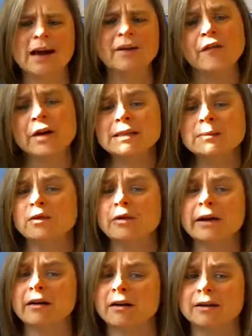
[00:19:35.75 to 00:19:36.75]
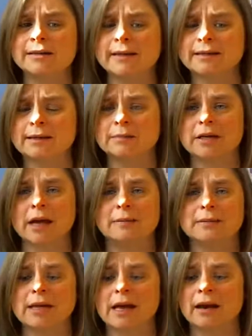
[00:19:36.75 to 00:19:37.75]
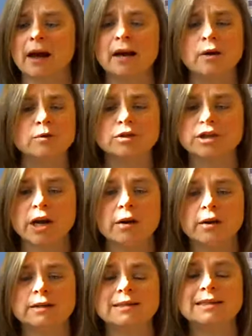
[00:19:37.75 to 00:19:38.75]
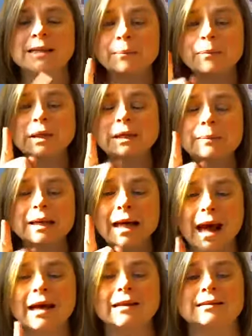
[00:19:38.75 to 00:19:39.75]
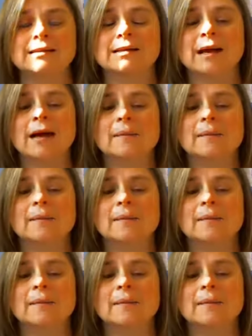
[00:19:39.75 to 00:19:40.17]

I find some great content sometimes and I don't share it simply because